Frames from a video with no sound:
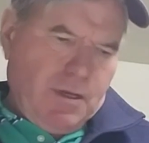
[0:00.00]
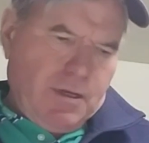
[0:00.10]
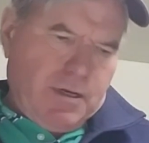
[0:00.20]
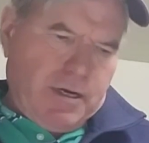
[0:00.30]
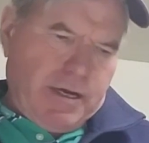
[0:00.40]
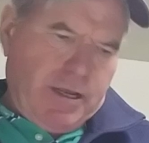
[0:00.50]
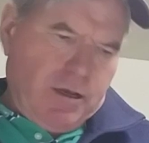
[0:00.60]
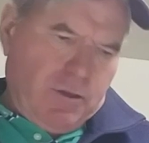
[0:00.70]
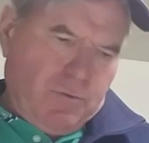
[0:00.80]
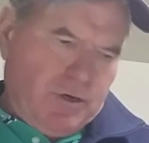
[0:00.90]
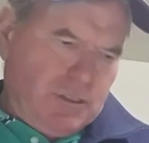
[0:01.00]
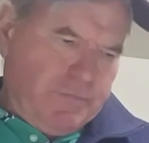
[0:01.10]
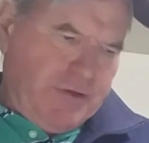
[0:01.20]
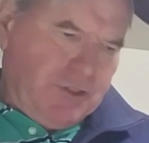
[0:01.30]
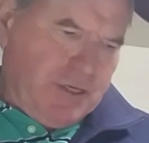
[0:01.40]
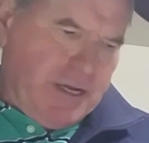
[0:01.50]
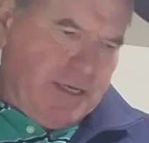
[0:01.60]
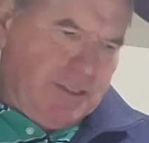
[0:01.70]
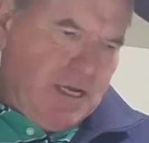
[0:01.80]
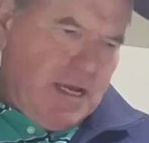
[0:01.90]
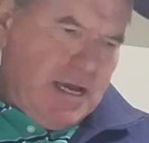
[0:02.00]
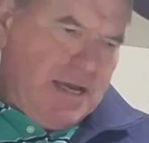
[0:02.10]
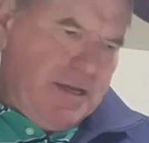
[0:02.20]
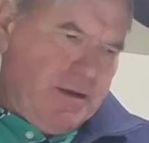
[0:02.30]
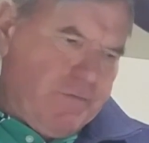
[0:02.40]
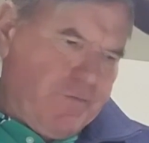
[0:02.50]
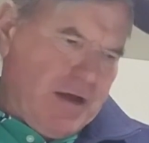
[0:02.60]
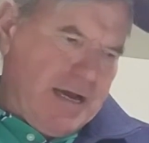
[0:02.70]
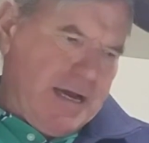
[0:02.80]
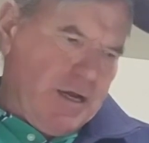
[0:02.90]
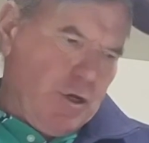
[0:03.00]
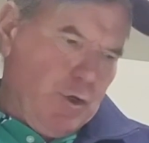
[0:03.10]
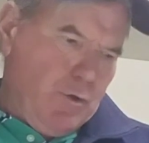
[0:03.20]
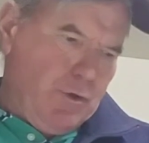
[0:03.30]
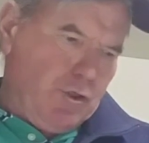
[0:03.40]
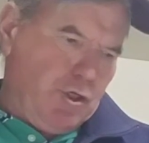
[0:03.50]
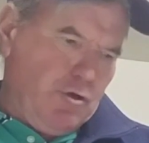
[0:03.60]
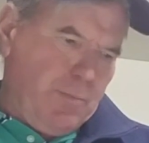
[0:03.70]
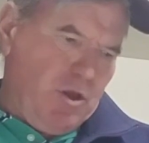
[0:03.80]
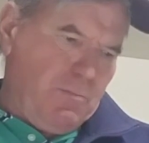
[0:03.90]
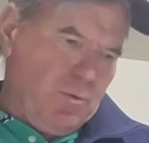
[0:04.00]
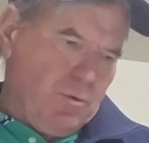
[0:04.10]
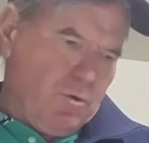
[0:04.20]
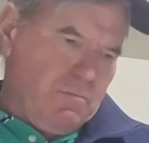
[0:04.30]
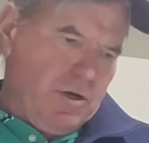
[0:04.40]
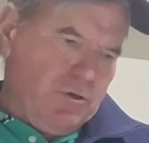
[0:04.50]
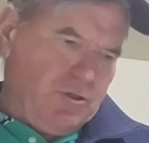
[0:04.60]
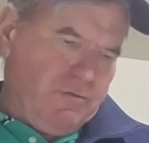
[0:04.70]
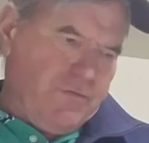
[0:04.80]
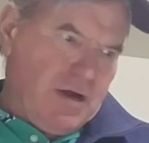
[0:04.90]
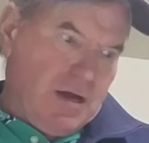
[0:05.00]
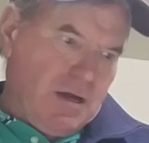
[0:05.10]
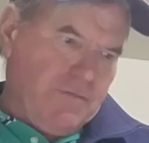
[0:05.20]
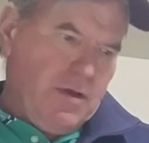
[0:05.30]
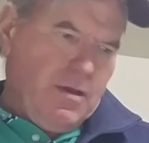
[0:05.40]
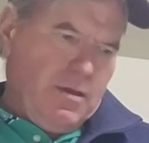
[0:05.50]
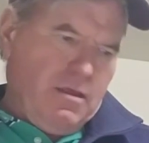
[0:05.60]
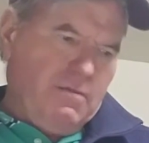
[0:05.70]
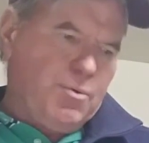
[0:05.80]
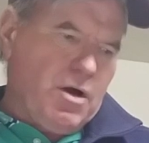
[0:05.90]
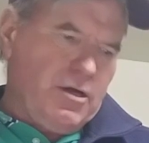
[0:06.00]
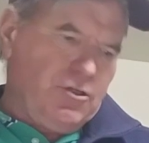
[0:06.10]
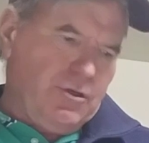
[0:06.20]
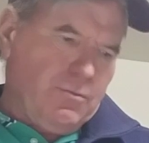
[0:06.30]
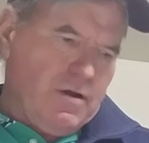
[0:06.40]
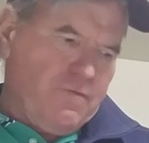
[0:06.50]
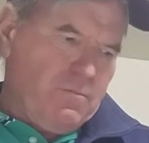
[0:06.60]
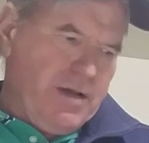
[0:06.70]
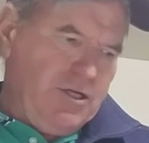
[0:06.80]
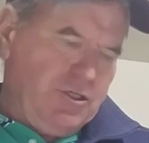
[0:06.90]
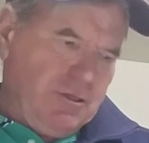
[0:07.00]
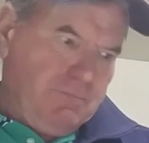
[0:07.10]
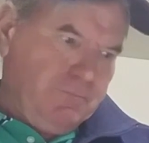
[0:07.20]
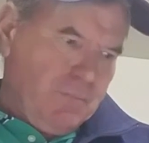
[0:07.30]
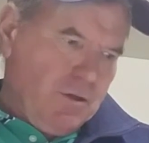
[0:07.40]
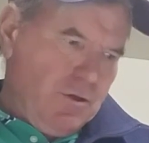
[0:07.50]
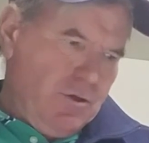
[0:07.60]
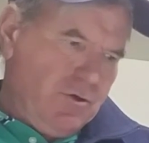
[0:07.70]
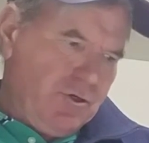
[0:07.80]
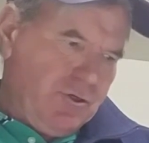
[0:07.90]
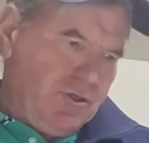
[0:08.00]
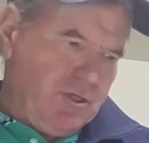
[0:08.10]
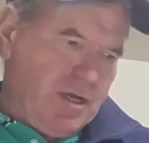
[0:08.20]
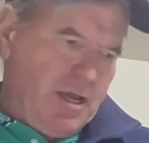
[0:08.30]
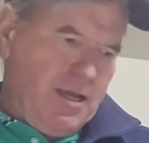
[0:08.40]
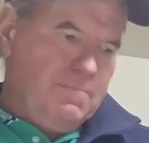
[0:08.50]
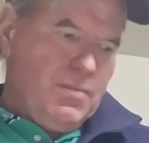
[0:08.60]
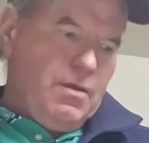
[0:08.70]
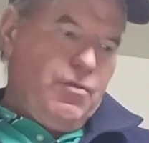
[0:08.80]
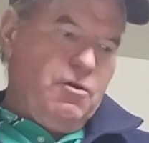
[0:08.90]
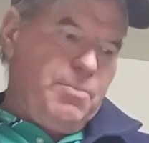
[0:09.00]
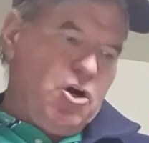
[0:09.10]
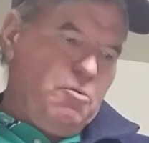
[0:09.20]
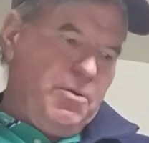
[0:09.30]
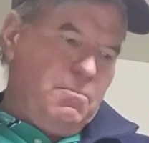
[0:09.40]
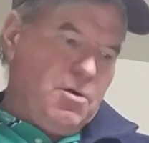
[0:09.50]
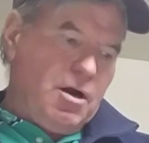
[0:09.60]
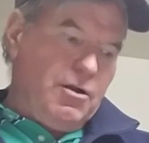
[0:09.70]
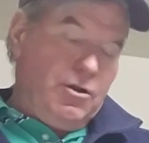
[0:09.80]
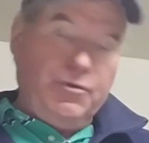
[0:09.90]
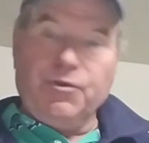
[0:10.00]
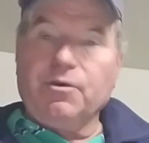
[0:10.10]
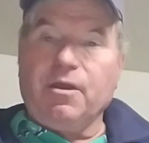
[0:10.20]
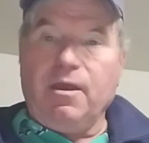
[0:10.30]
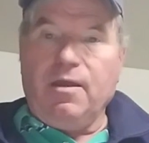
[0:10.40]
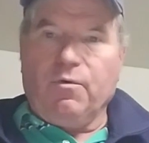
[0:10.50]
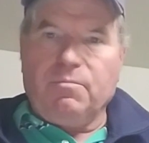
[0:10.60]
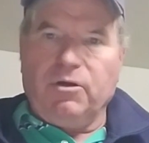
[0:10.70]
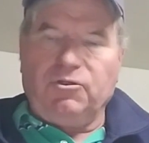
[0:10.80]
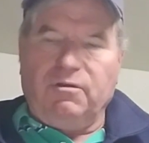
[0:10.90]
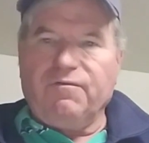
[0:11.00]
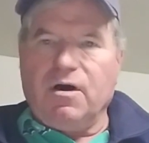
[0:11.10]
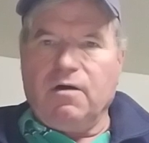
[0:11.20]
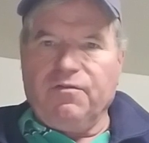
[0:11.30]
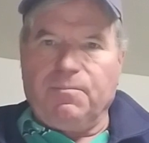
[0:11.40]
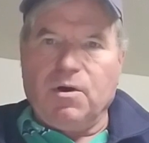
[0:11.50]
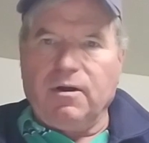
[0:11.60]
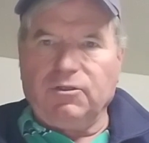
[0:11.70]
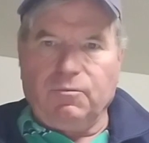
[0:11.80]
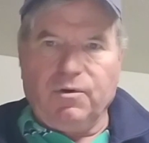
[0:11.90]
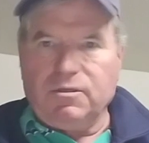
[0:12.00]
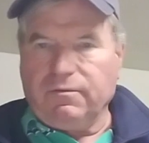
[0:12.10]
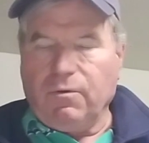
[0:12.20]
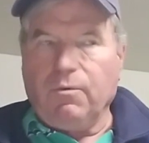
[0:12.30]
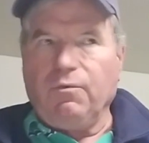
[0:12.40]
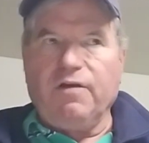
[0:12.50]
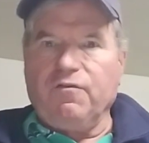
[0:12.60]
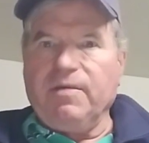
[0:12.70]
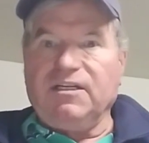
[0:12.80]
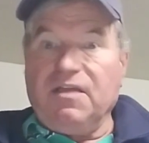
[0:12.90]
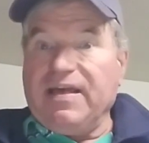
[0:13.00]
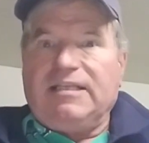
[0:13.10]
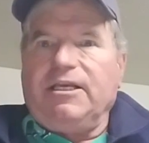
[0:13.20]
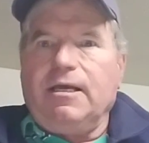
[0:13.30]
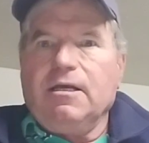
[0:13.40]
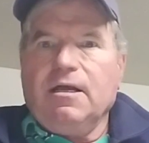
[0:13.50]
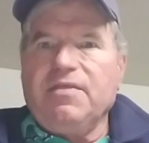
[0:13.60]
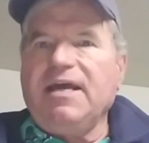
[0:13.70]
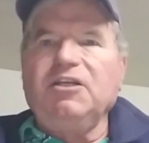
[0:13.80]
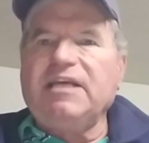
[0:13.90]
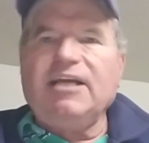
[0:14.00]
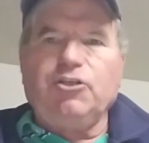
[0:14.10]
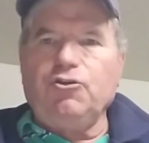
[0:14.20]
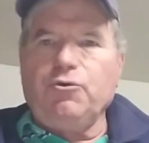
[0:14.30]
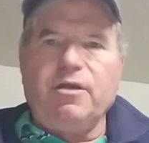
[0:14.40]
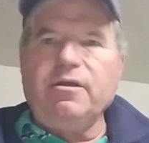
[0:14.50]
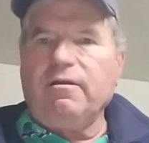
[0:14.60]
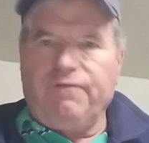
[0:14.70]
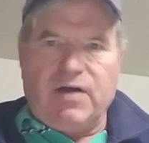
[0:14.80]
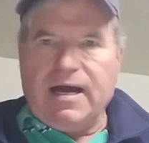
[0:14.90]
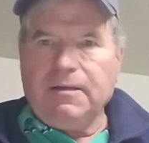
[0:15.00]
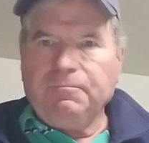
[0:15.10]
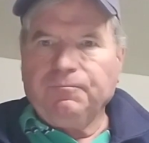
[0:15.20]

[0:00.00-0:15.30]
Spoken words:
In other words, if it says identify who the 2 people were most involved in the Protestant Reformation, you should say the Pope and Martin Luther King were most involved in the Protestant Reformation. That's it. They just ask you to identify.